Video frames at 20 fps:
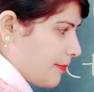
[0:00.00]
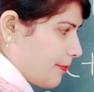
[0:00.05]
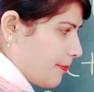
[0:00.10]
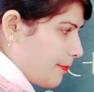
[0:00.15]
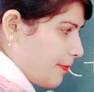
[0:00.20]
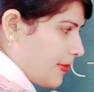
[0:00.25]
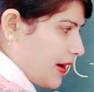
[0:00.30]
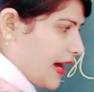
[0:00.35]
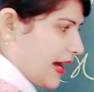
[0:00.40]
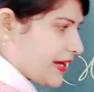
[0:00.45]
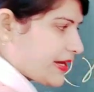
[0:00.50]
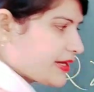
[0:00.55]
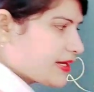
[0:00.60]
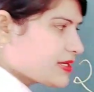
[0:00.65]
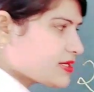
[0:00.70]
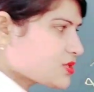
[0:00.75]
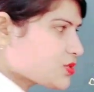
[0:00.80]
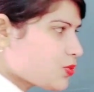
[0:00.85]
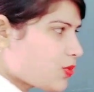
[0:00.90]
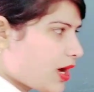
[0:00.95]

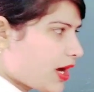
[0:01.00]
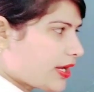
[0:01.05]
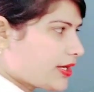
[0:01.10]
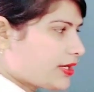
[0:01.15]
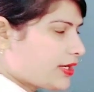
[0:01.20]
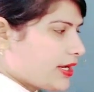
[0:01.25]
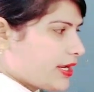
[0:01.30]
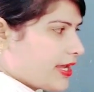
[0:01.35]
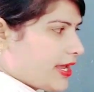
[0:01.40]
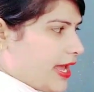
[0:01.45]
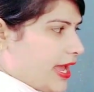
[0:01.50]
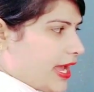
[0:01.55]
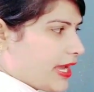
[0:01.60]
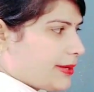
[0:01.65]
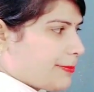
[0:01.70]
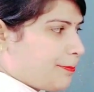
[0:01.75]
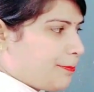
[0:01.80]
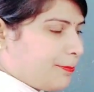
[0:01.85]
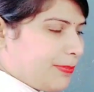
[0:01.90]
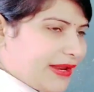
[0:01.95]
Minus 1
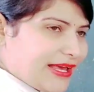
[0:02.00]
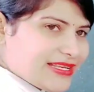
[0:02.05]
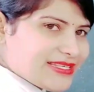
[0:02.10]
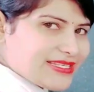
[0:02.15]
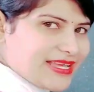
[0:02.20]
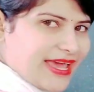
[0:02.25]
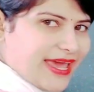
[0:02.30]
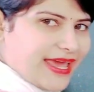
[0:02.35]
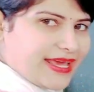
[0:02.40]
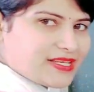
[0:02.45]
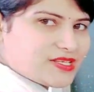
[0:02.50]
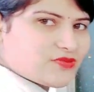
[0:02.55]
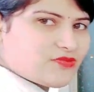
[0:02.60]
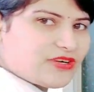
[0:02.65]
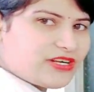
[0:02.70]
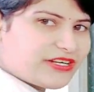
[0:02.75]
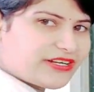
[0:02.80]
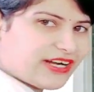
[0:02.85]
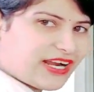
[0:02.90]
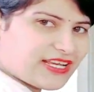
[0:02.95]
and plus x
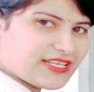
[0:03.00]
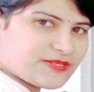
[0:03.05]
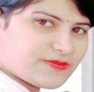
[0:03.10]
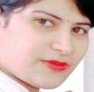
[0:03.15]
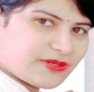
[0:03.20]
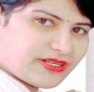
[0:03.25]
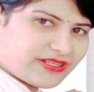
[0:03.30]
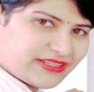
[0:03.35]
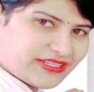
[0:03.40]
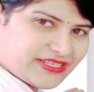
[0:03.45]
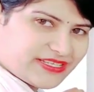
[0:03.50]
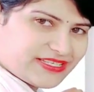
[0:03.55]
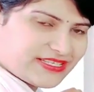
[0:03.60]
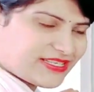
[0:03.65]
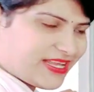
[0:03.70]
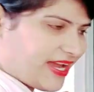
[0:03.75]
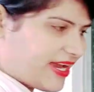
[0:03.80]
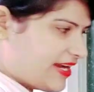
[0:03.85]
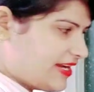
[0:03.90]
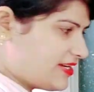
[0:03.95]
will transfer this
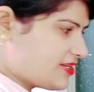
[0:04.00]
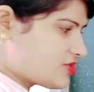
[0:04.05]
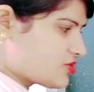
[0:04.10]
side.